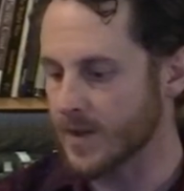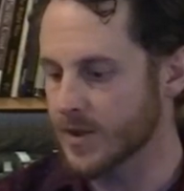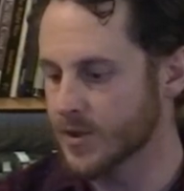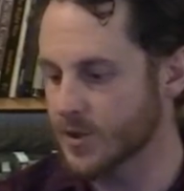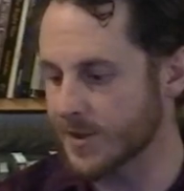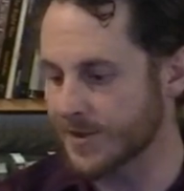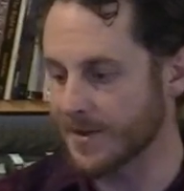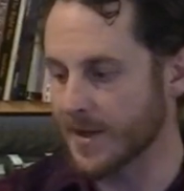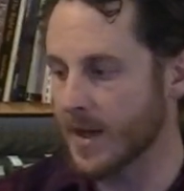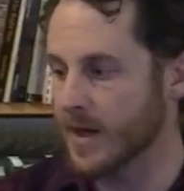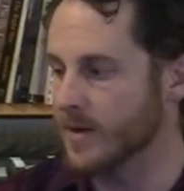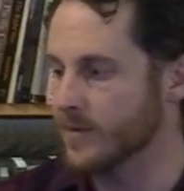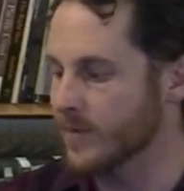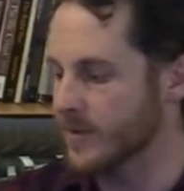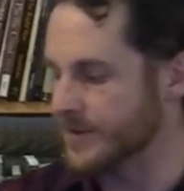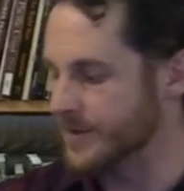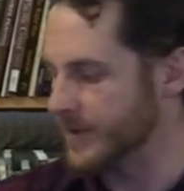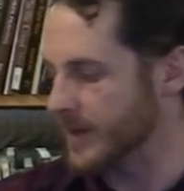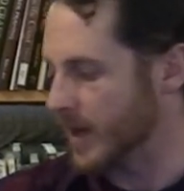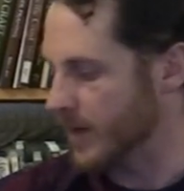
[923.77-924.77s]
Just had to
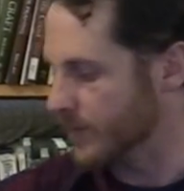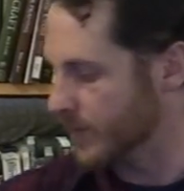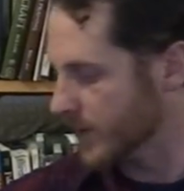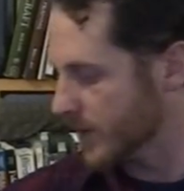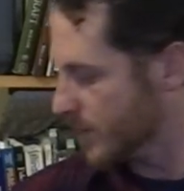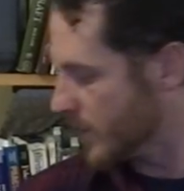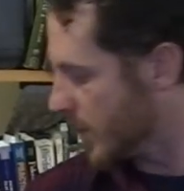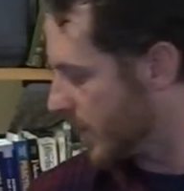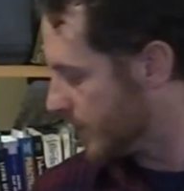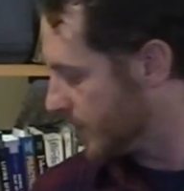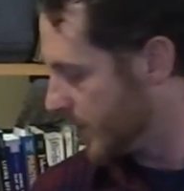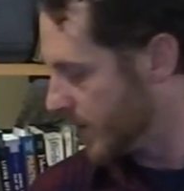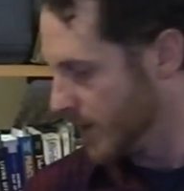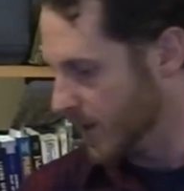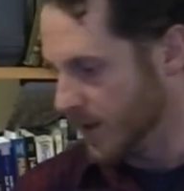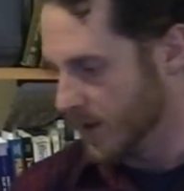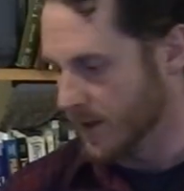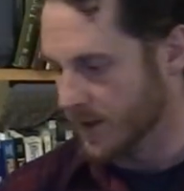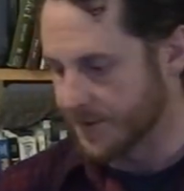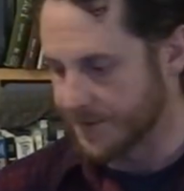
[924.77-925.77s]
rinse it out really well.
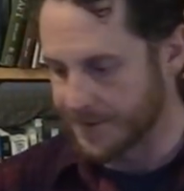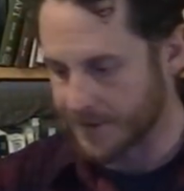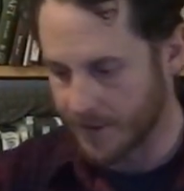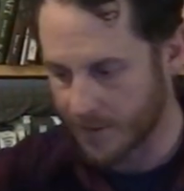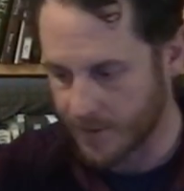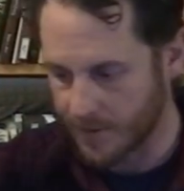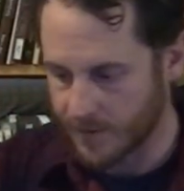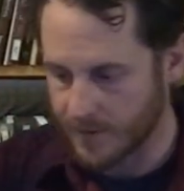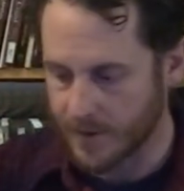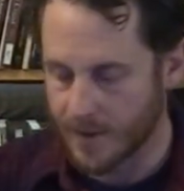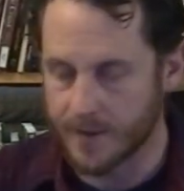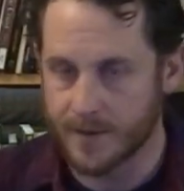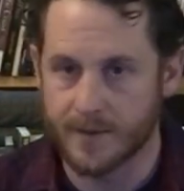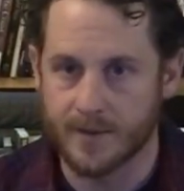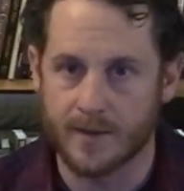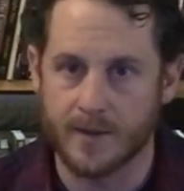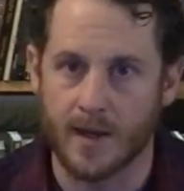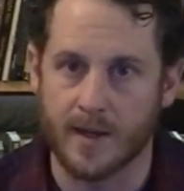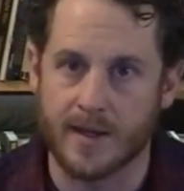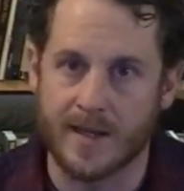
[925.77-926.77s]
So
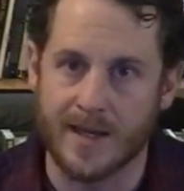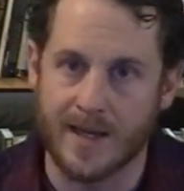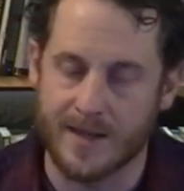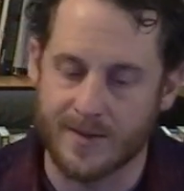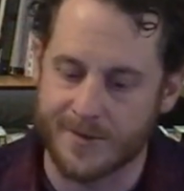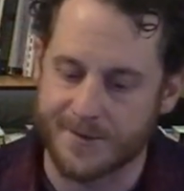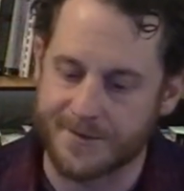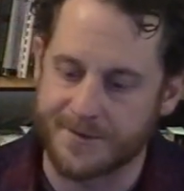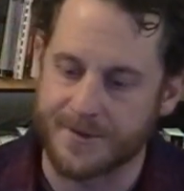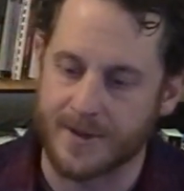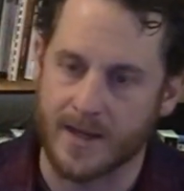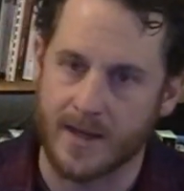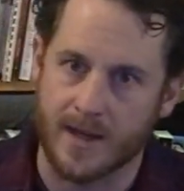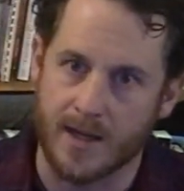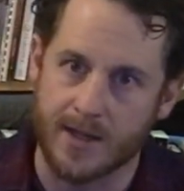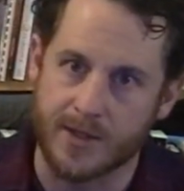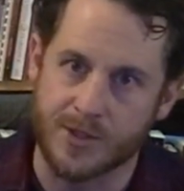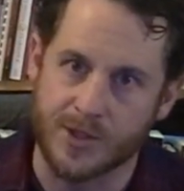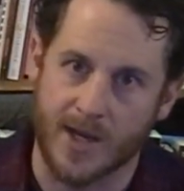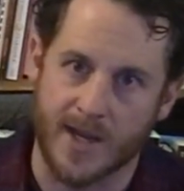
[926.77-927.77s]
again, this is like
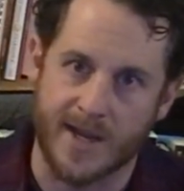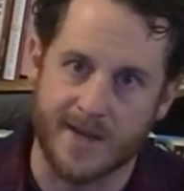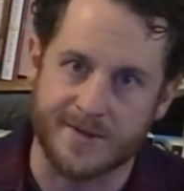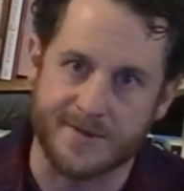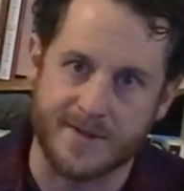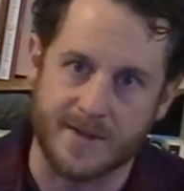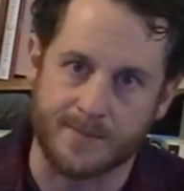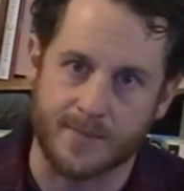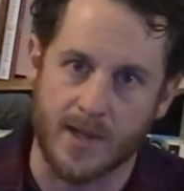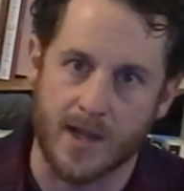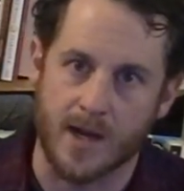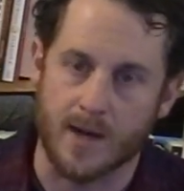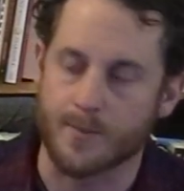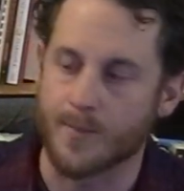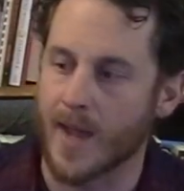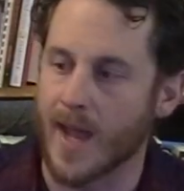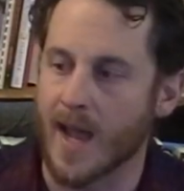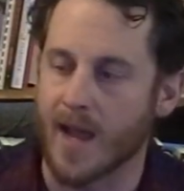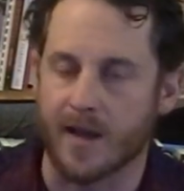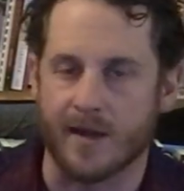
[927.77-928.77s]
a giant Ziploc
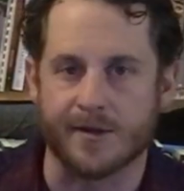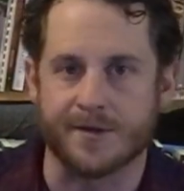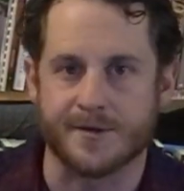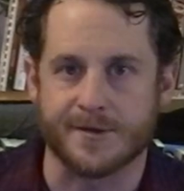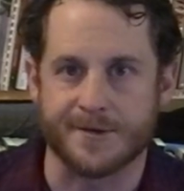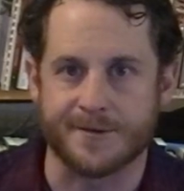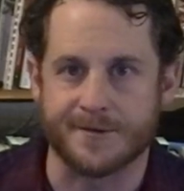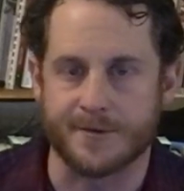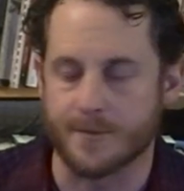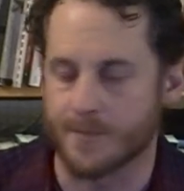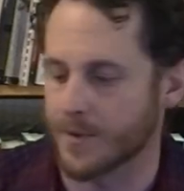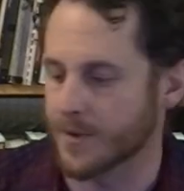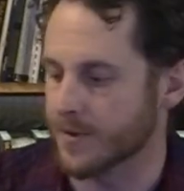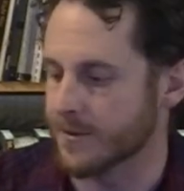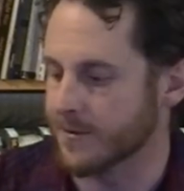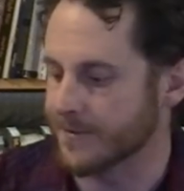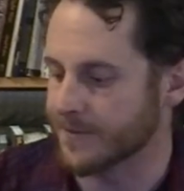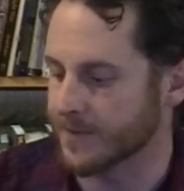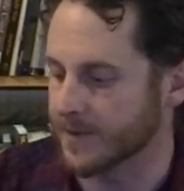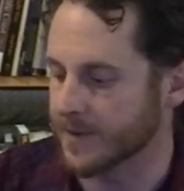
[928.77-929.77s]
bag. It's just super
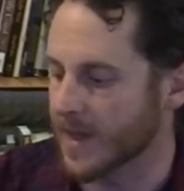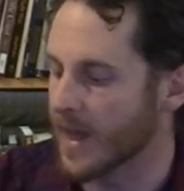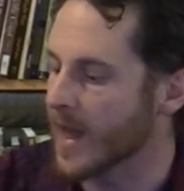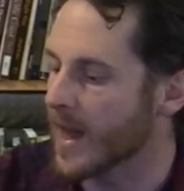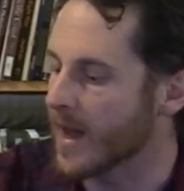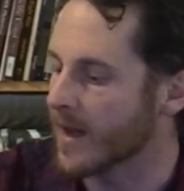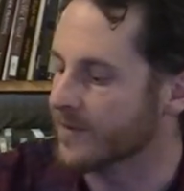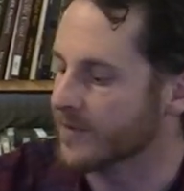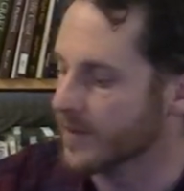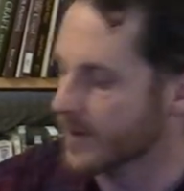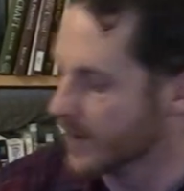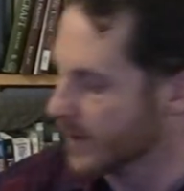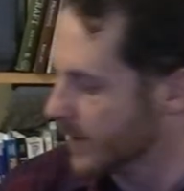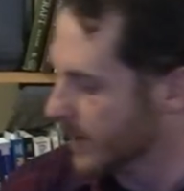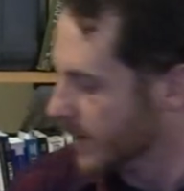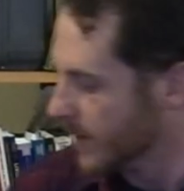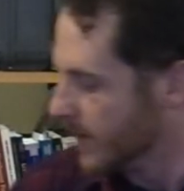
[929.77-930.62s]
useful to have.